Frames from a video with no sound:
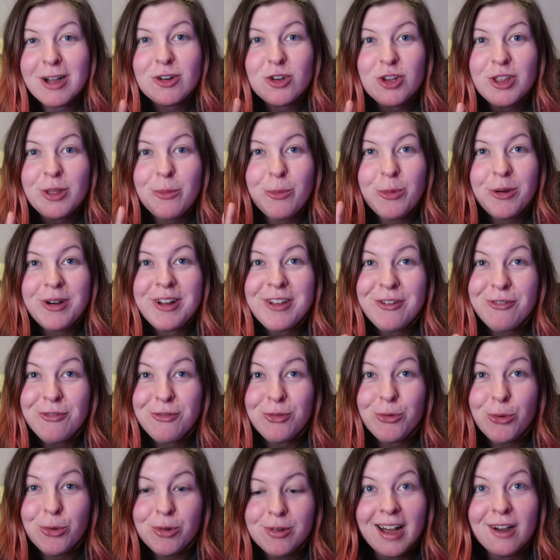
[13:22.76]
actually pretty
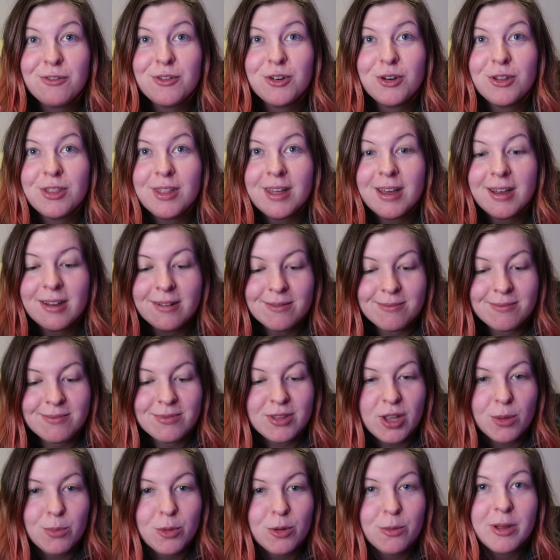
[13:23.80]
full after that
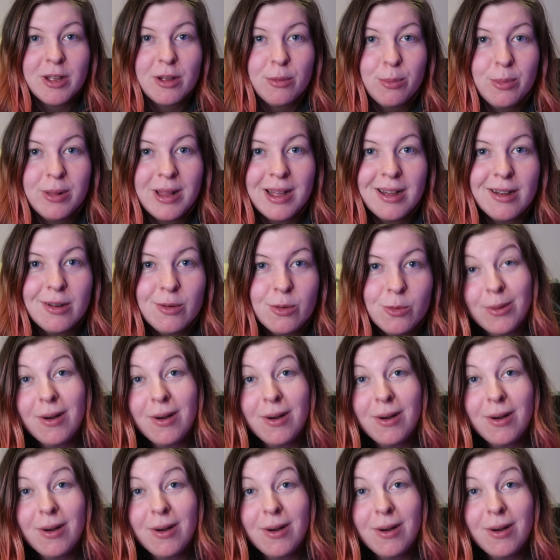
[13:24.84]
double McPlant,